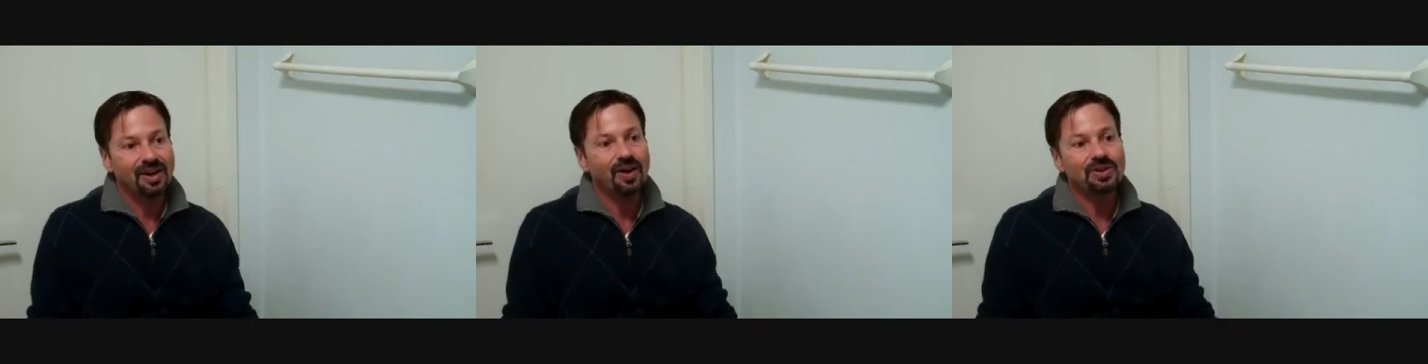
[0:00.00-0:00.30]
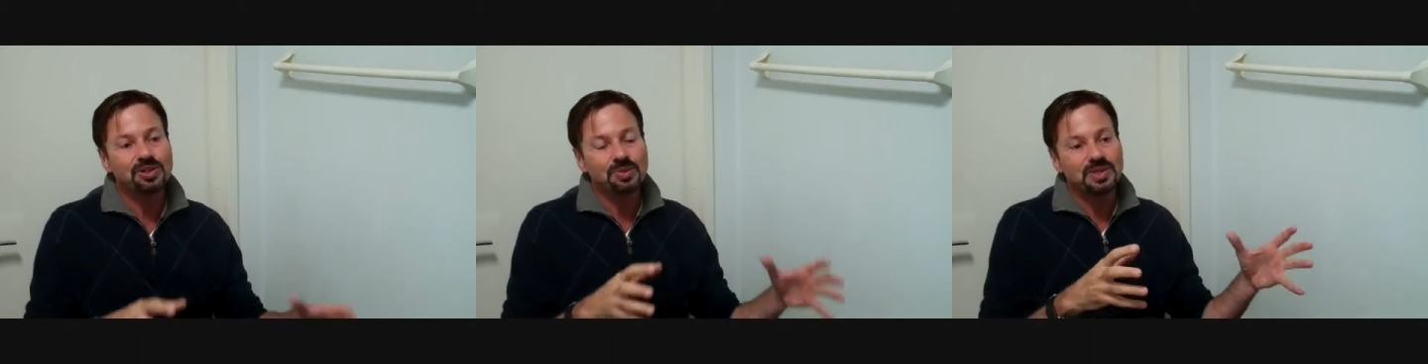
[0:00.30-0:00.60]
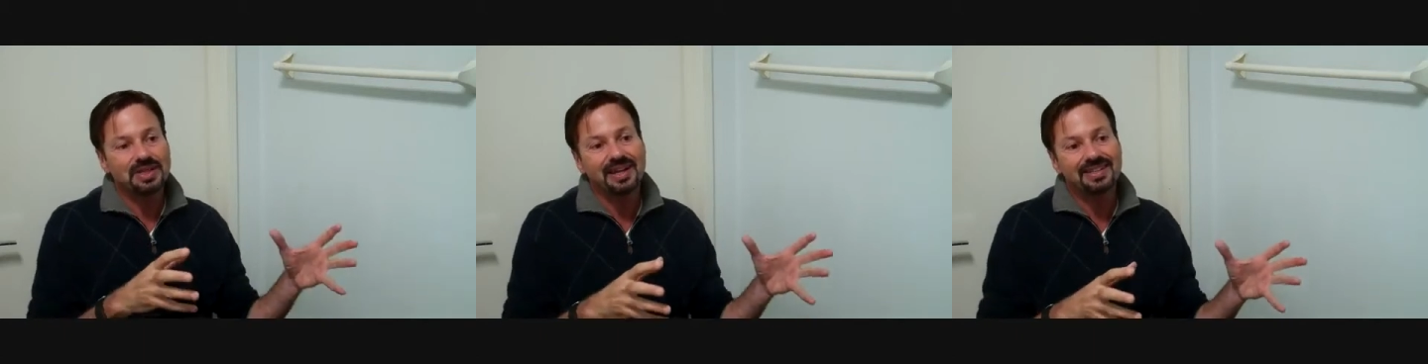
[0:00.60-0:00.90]
also
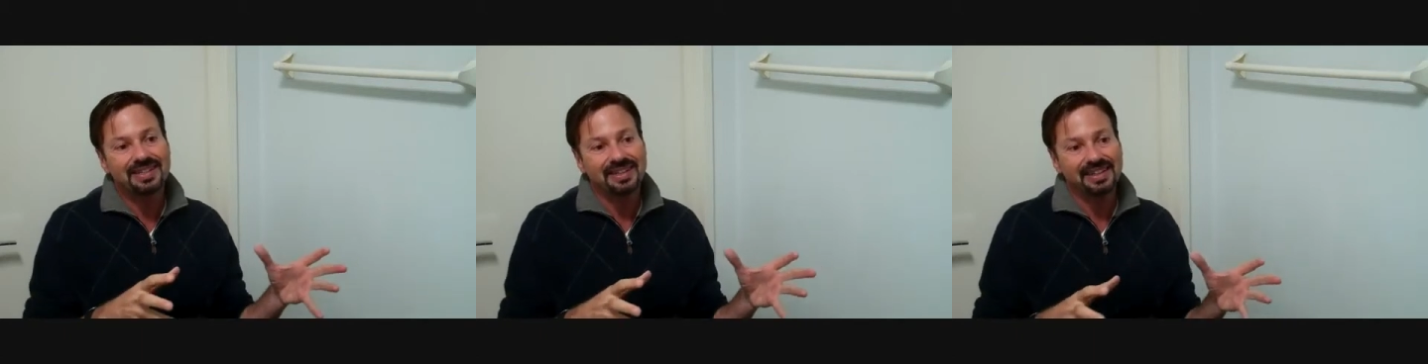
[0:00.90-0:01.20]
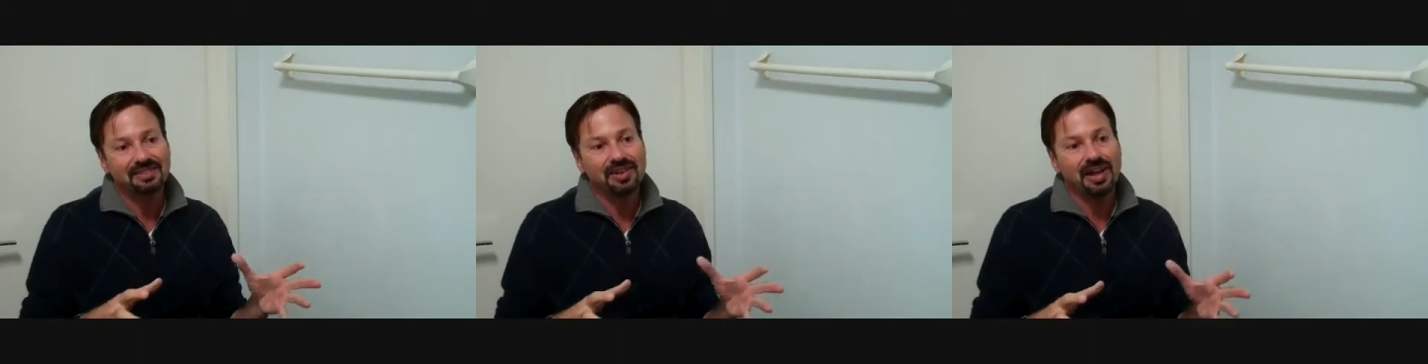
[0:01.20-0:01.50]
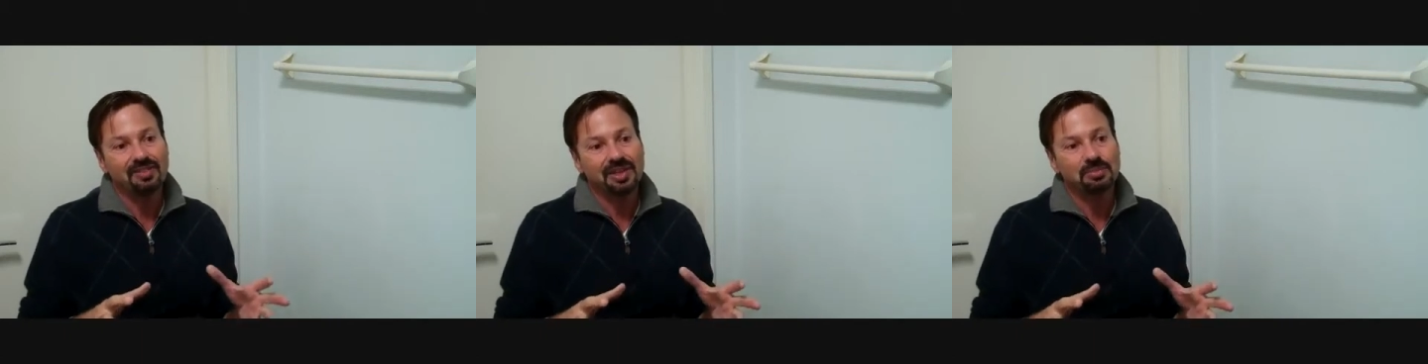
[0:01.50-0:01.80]
was constantly
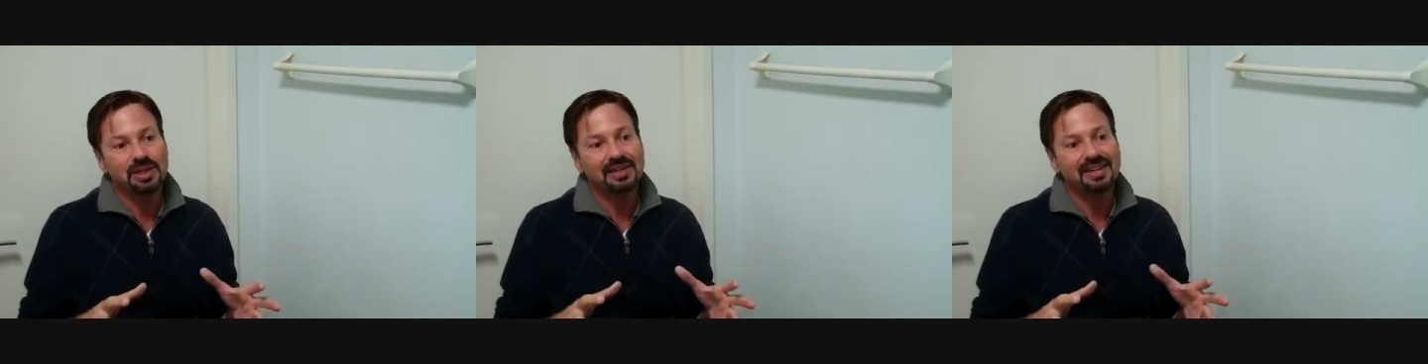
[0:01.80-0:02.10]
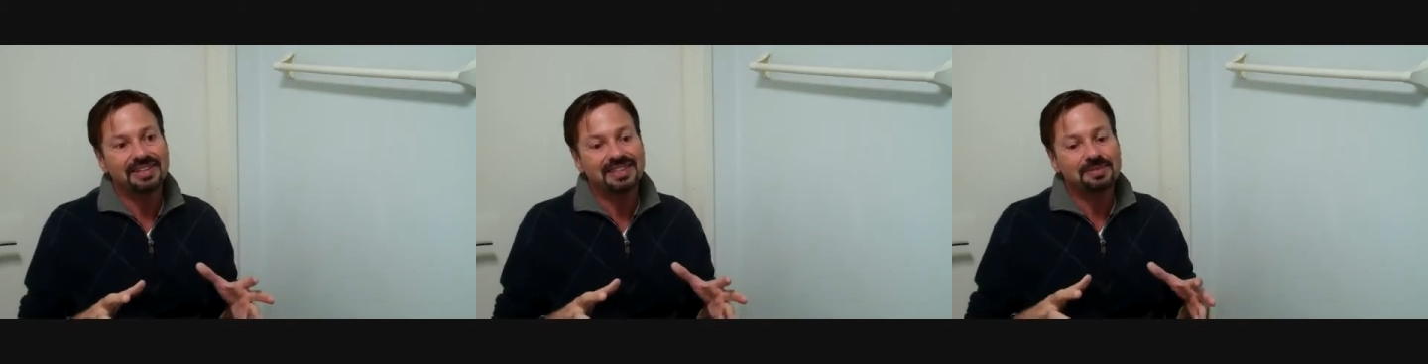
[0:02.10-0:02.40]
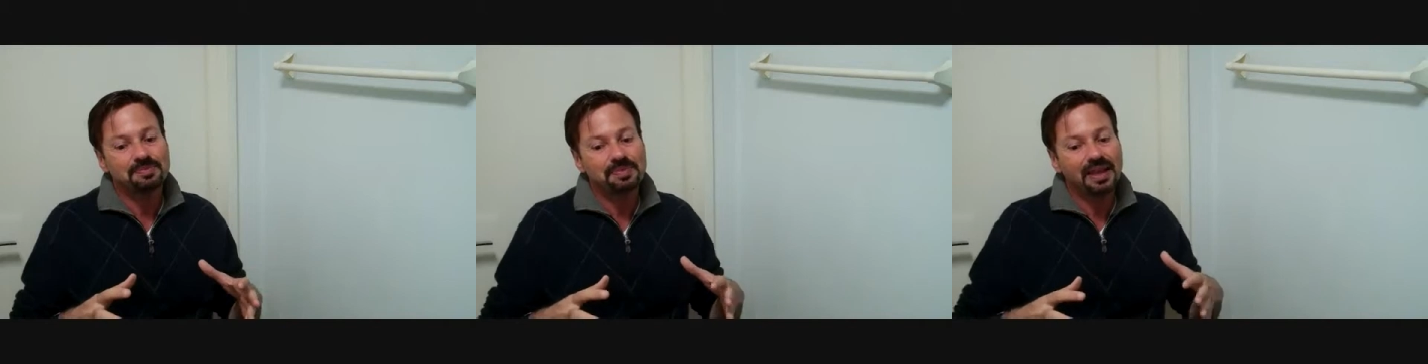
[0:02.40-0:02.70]
evolving because